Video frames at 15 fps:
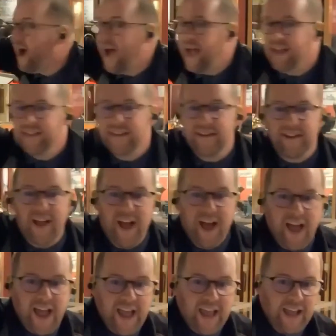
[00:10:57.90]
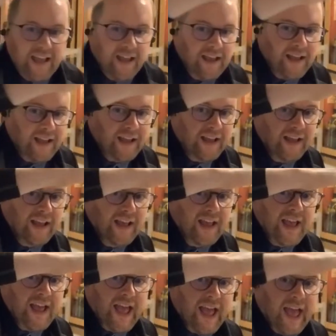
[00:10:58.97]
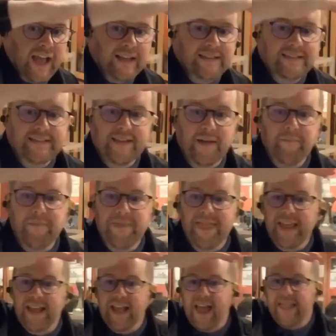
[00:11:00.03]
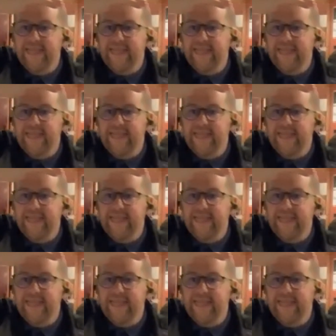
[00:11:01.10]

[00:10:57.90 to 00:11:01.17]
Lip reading: my little eye something